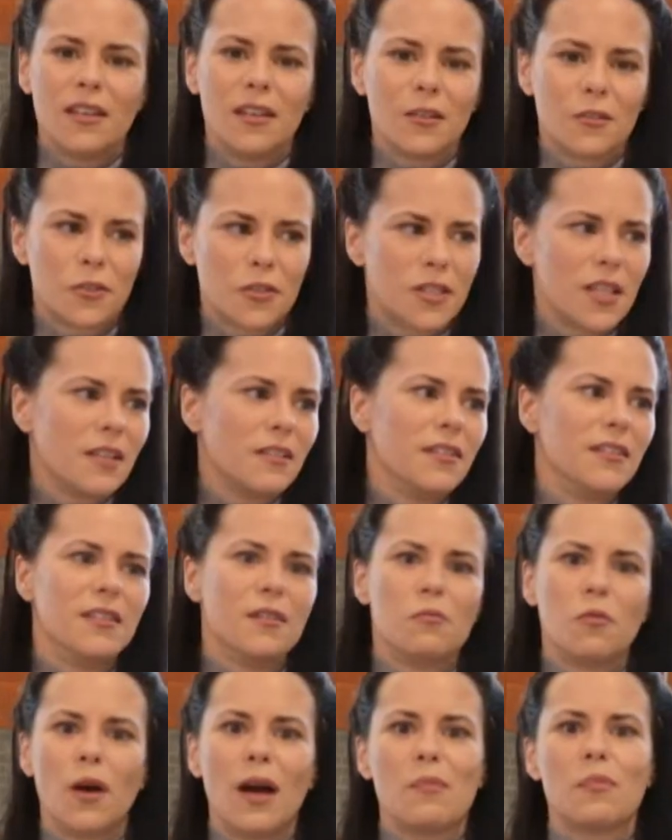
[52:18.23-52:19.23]
selling
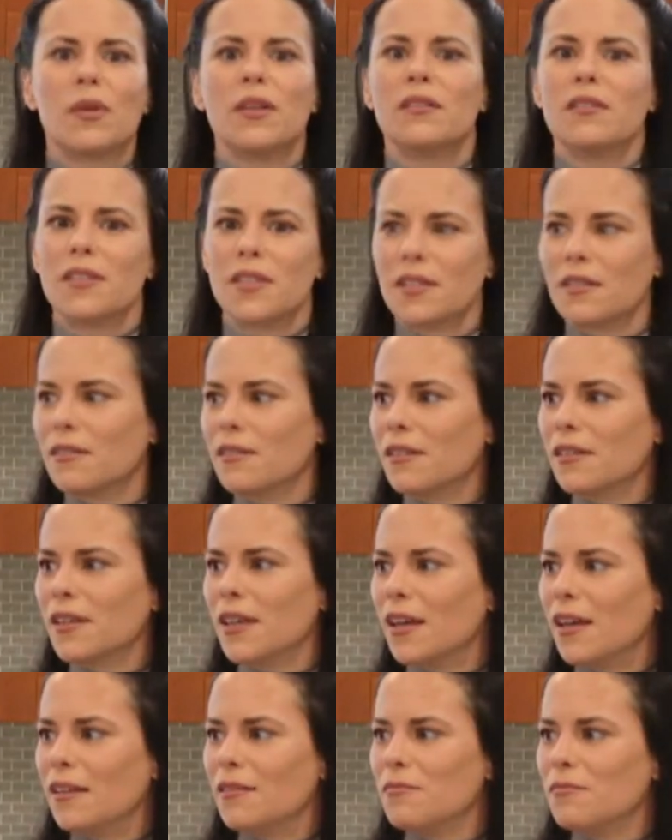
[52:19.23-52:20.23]
them weapons and
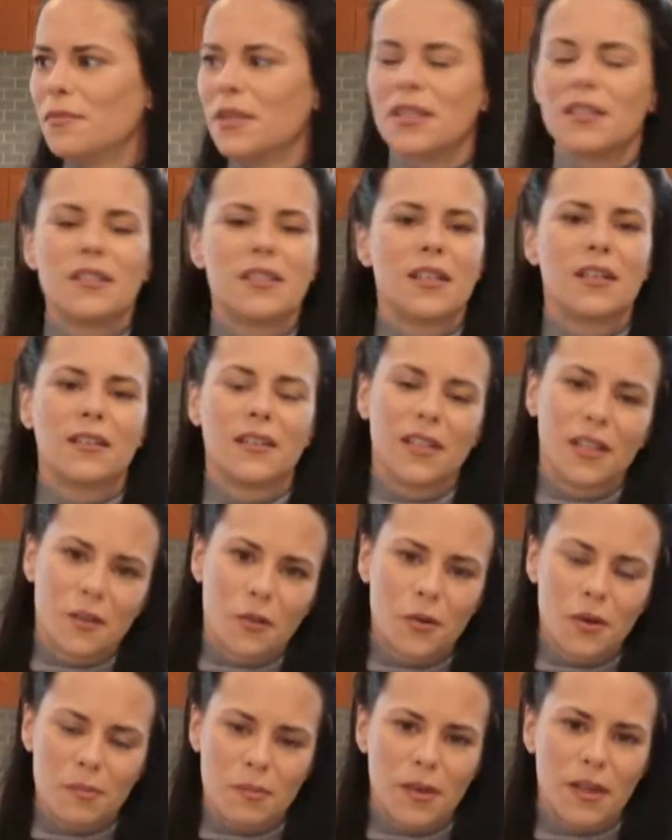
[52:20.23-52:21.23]
military
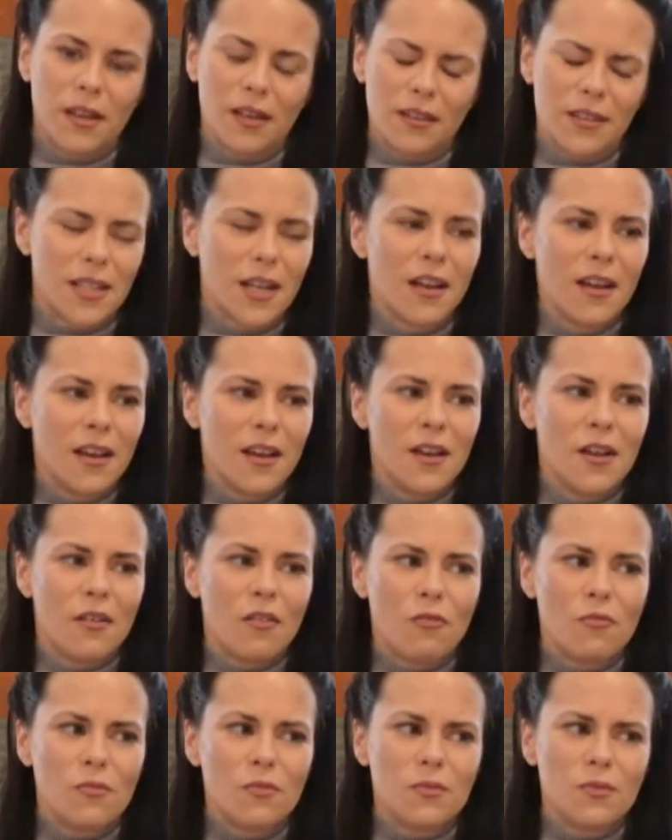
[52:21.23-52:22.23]
equipment,
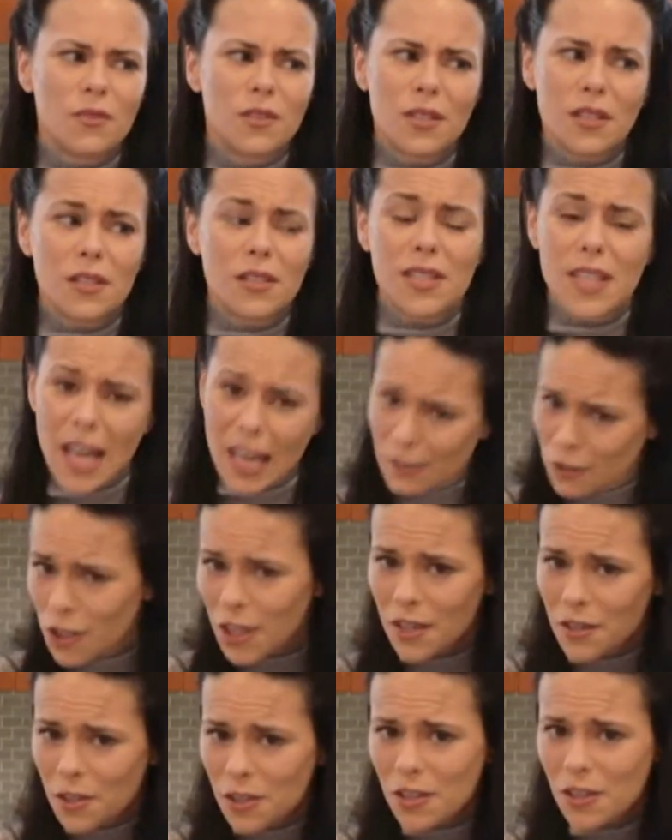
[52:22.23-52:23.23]
does that
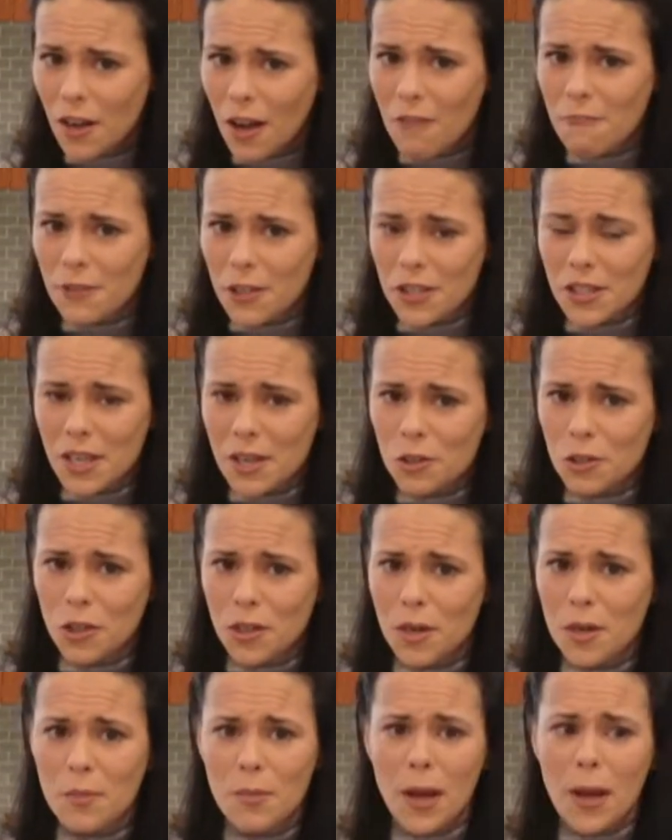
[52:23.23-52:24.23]
change the
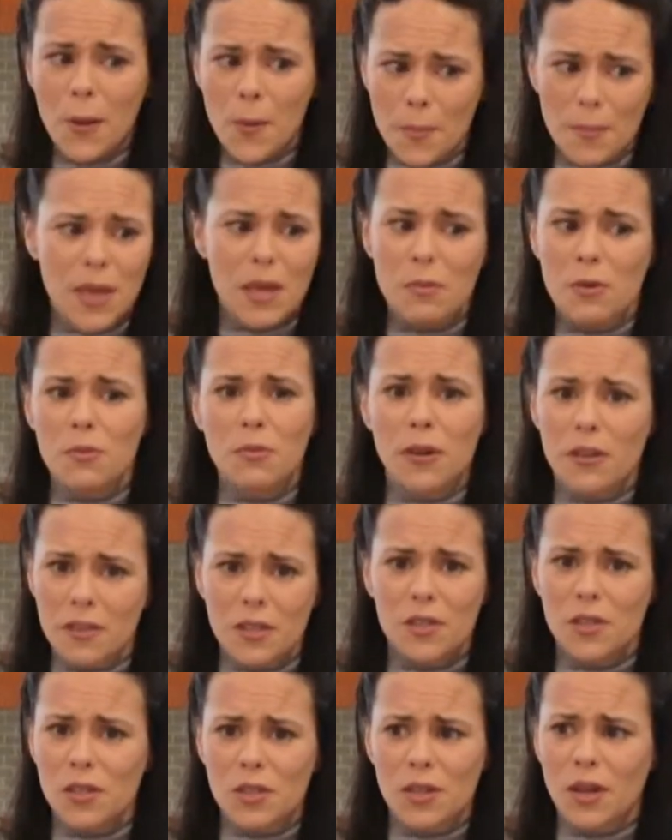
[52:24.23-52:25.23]
conversation about maybe where
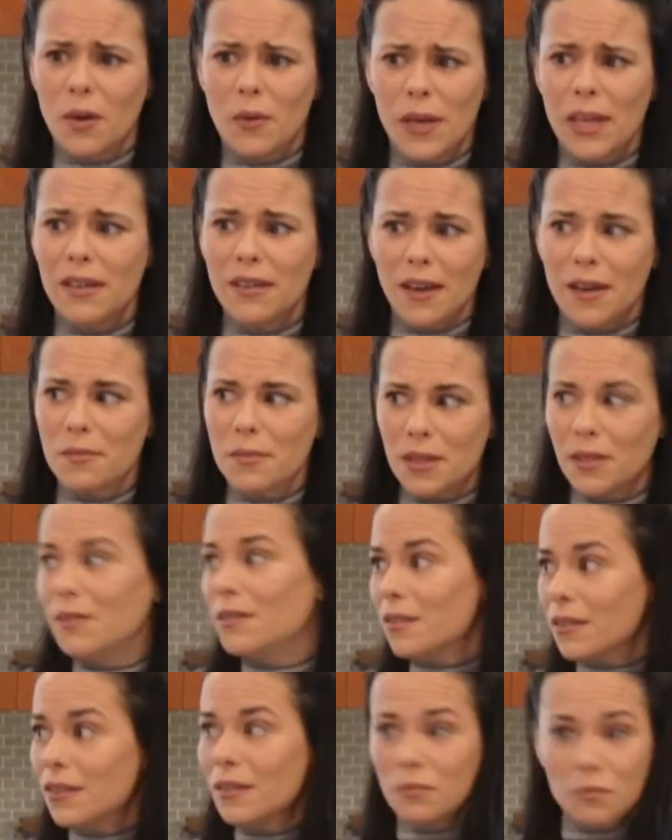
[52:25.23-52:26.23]
this is going? I mean,
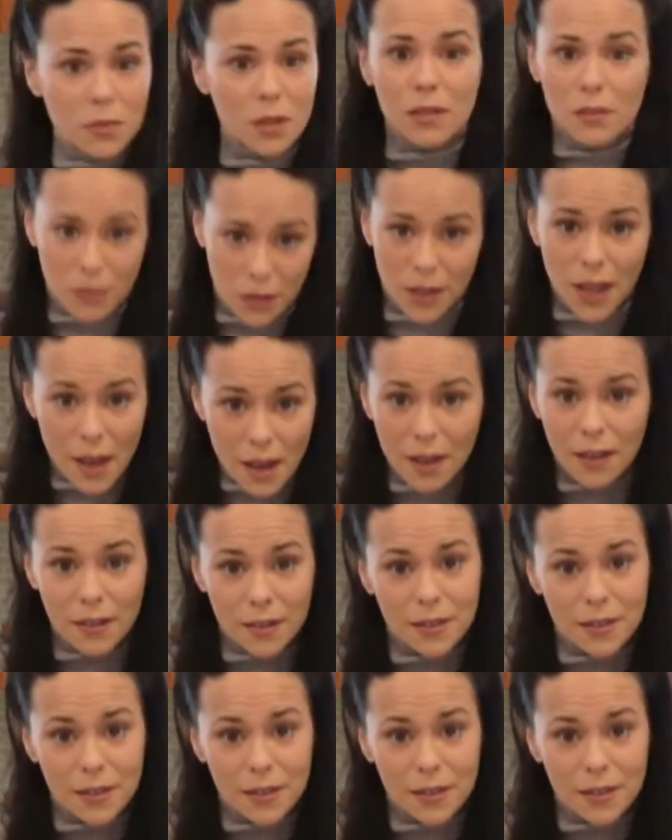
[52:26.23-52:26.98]
yeah,